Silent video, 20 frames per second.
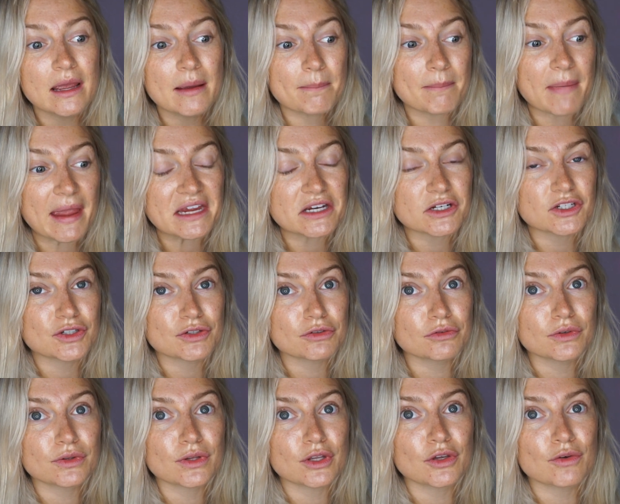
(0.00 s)
making
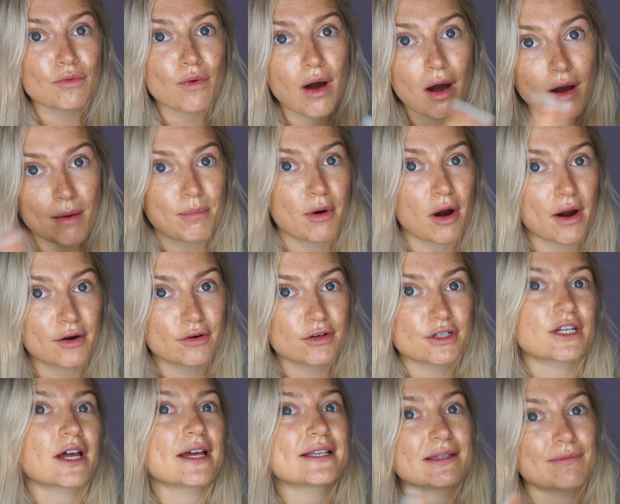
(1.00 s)
sure that you are
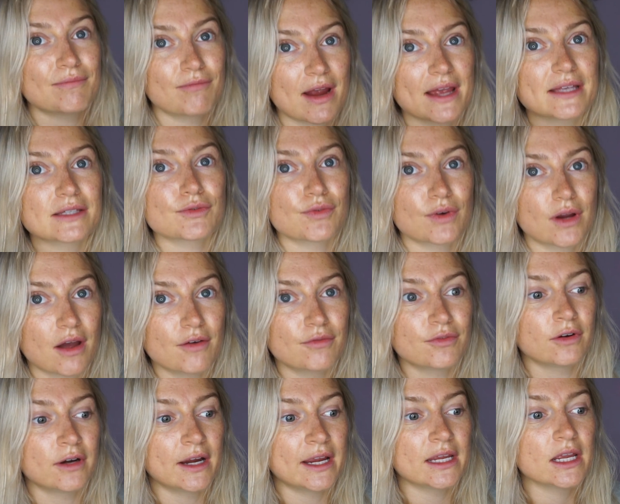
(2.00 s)
prioritizing rest,
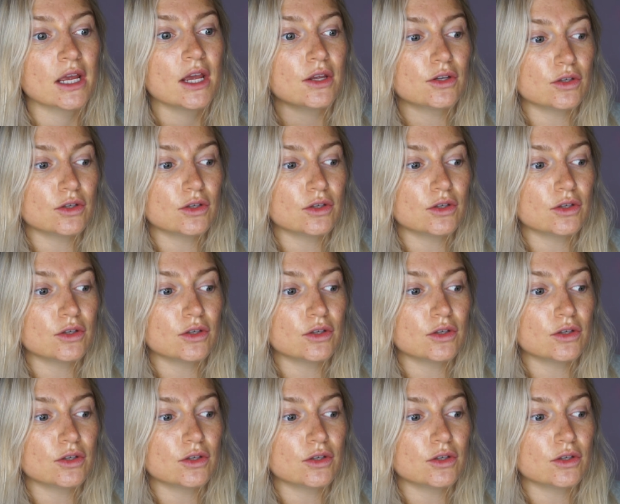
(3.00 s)
recovery,